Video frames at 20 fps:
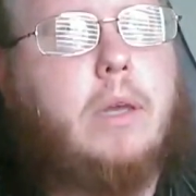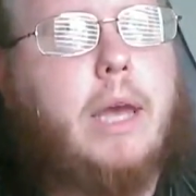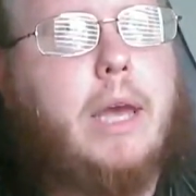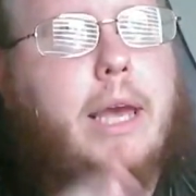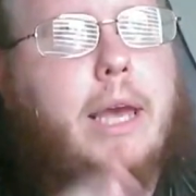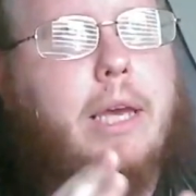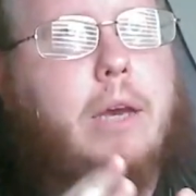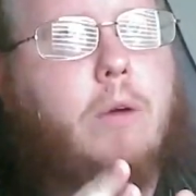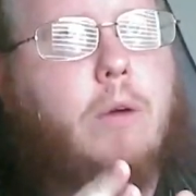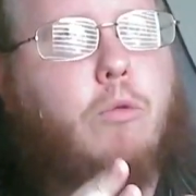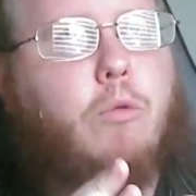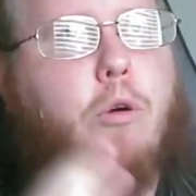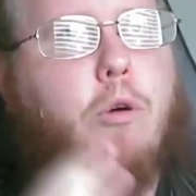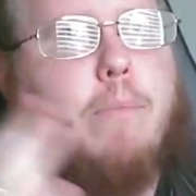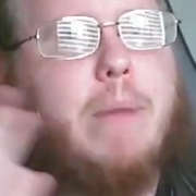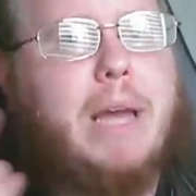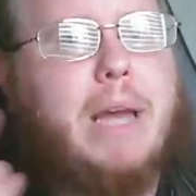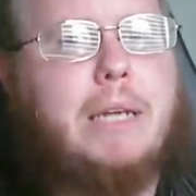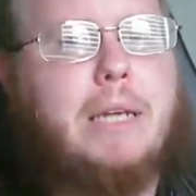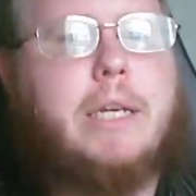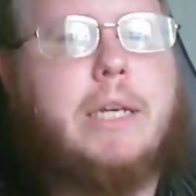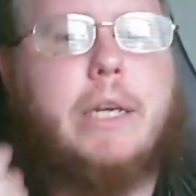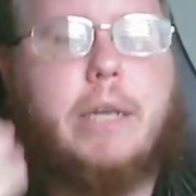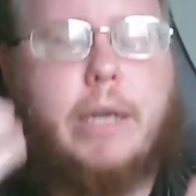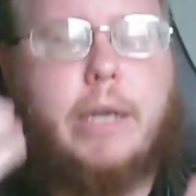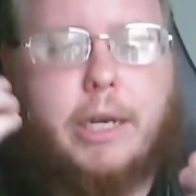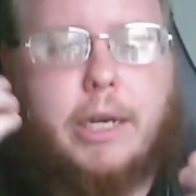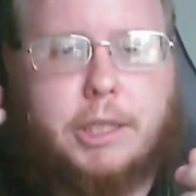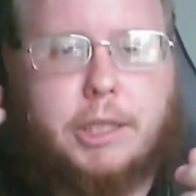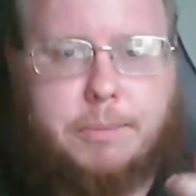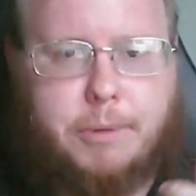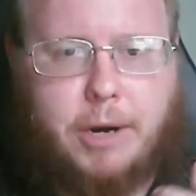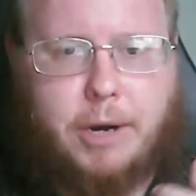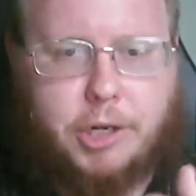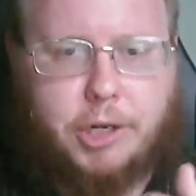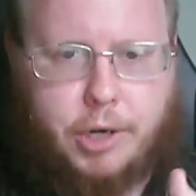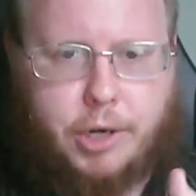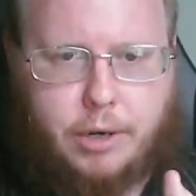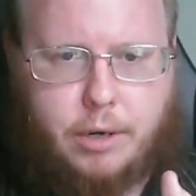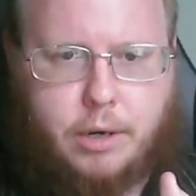a romantic
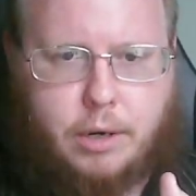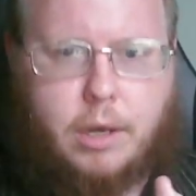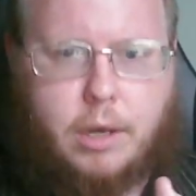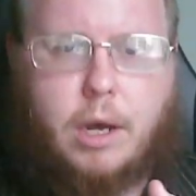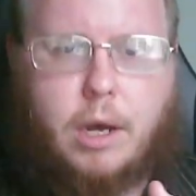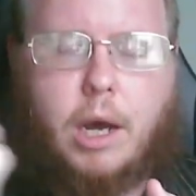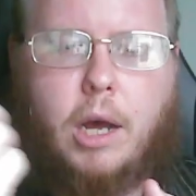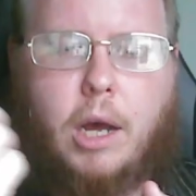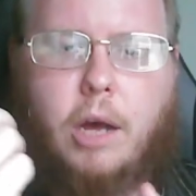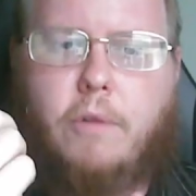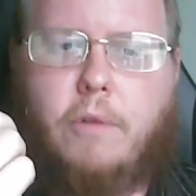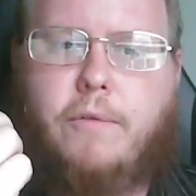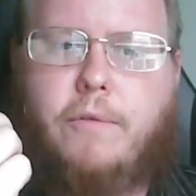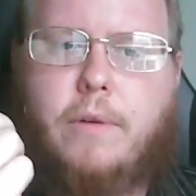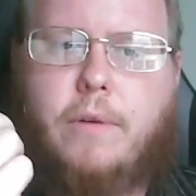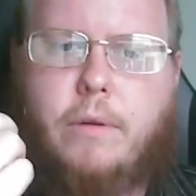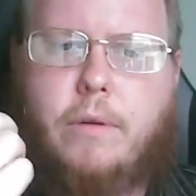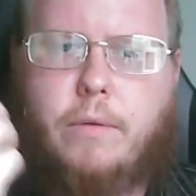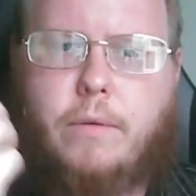expression of,